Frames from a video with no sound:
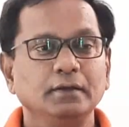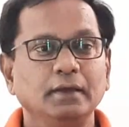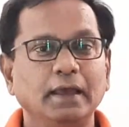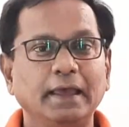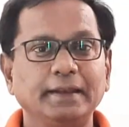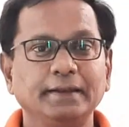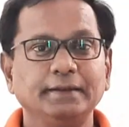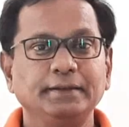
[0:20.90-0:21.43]

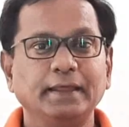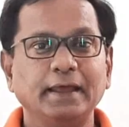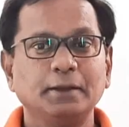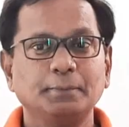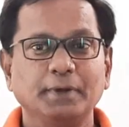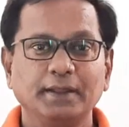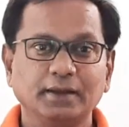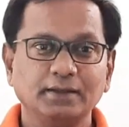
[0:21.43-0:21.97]
And in
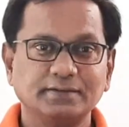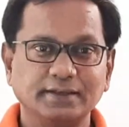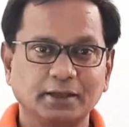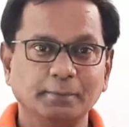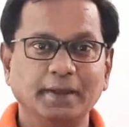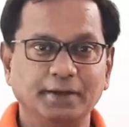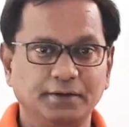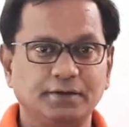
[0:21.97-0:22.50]
that particular
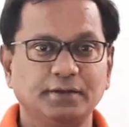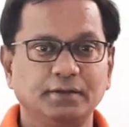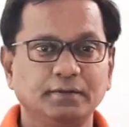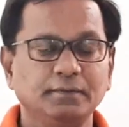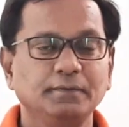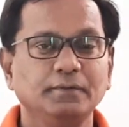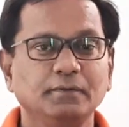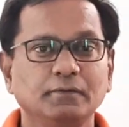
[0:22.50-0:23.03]
segment,
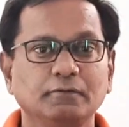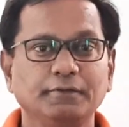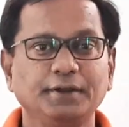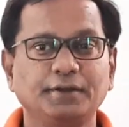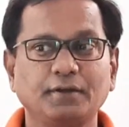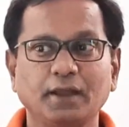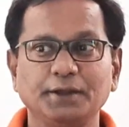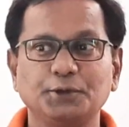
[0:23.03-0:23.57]
we
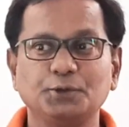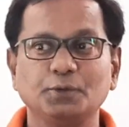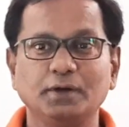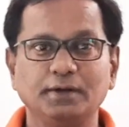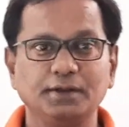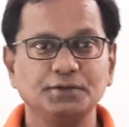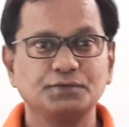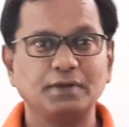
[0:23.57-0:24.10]
tried to
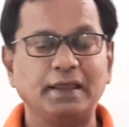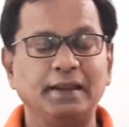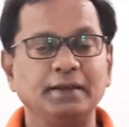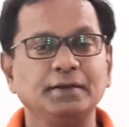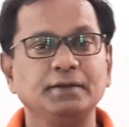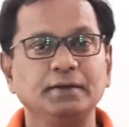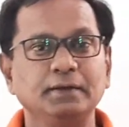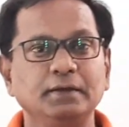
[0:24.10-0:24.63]

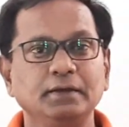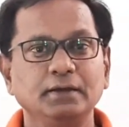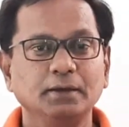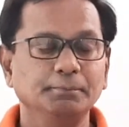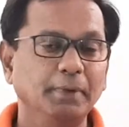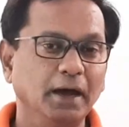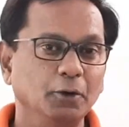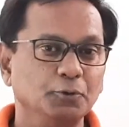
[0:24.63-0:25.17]
understand
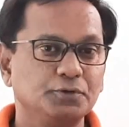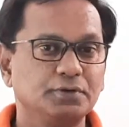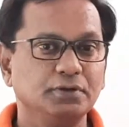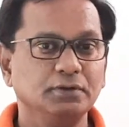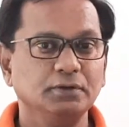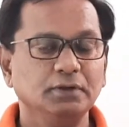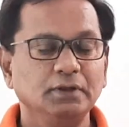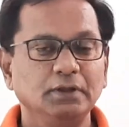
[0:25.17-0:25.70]
about
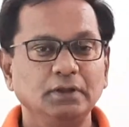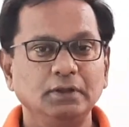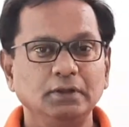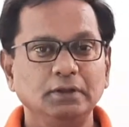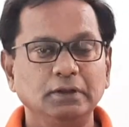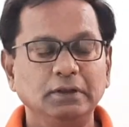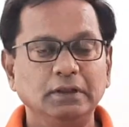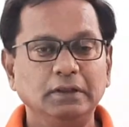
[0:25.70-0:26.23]

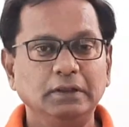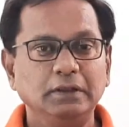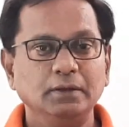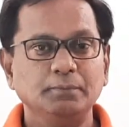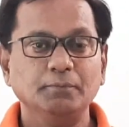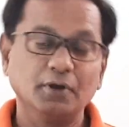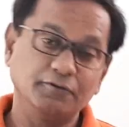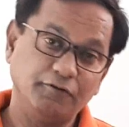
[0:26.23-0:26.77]

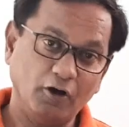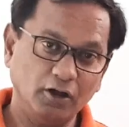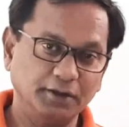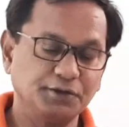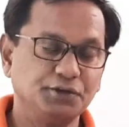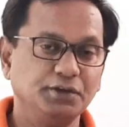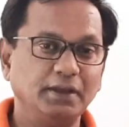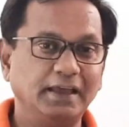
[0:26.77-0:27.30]

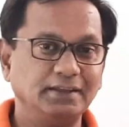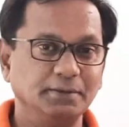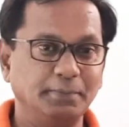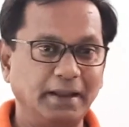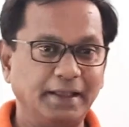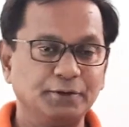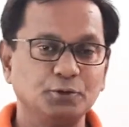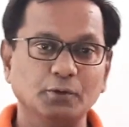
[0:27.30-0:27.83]
morphology as a
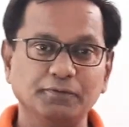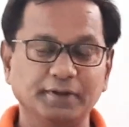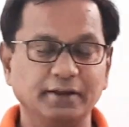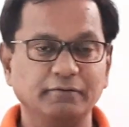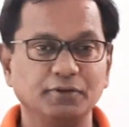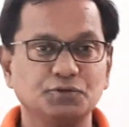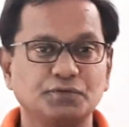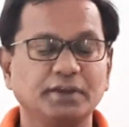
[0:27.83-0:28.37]
branch of
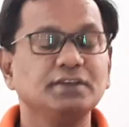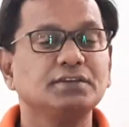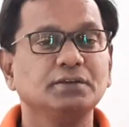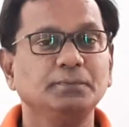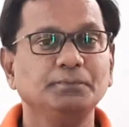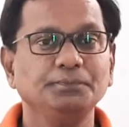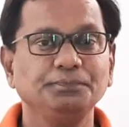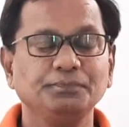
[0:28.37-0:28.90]
linguistics.
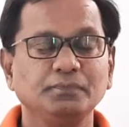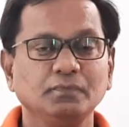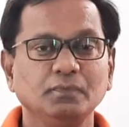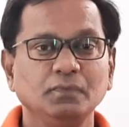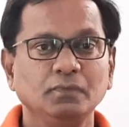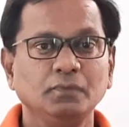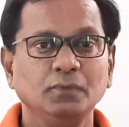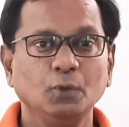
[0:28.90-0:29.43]

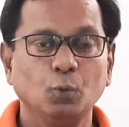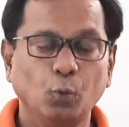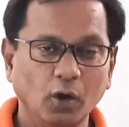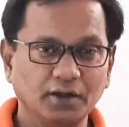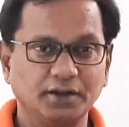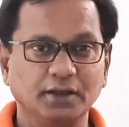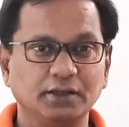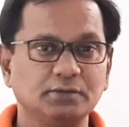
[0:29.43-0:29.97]

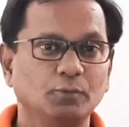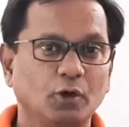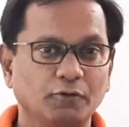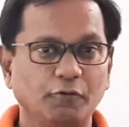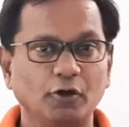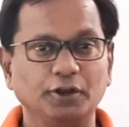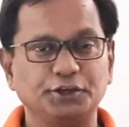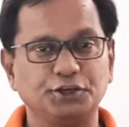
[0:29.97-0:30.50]
What does
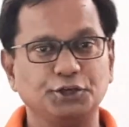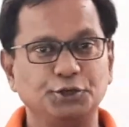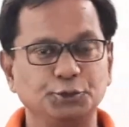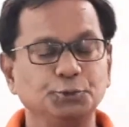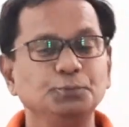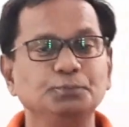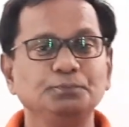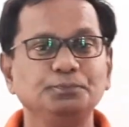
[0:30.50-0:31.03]
morphology do?